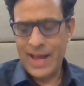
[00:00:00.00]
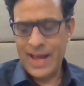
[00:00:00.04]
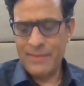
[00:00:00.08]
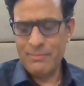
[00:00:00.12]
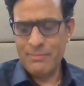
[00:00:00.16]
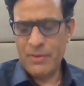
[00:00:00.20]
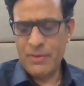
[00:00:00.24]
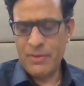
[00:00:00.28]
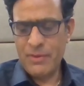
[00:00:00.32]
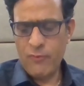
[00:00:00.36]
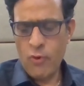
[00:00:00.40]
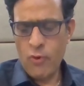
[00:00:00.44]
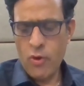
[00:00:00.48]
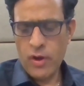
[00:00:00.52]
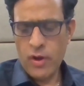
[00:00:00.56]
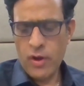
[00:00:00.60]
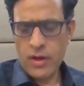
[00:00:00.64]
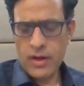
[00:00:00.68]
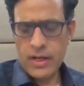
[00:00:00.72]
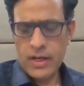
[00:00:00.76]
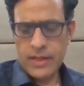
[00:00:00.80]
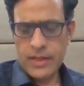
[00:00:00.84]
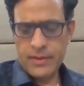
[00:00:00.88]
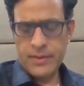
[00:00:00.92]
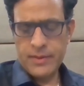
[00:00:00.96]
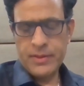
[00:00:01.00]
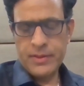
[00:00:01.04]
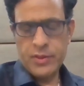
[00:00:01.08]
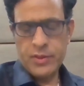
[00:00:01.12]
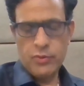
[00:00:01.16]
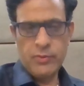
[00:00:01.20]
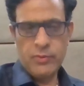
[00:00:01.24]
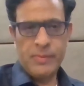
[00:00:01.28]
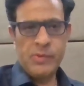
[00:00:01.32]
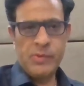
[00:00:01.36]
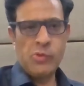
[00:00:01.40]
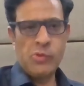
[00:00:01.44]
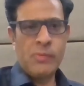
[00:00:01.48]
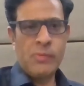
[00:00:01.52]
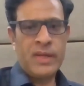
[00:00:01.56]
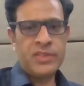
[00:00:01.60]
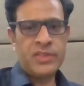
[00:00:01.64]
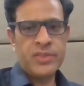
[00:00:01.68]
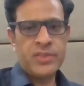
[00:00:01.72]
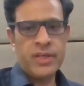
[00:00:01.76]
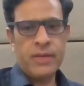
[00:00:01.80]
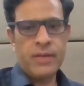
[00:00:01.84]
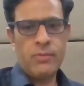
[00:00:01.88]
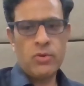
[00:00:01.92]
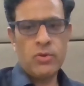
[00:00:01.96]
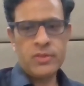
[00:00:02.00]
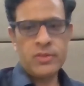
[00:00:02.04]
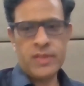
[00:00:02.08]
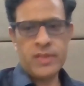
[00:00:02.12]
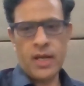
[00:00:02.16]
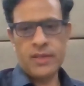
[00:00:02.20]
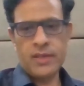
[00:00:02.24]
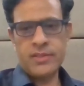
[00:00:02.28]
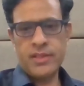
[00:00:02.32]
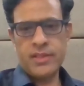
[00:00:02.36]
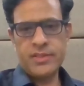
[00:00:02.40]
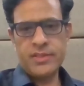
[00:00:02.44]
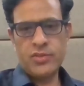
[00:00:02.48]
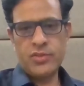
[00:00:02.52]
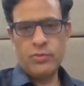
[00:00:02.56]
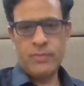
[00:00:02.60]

before you mentioned about success,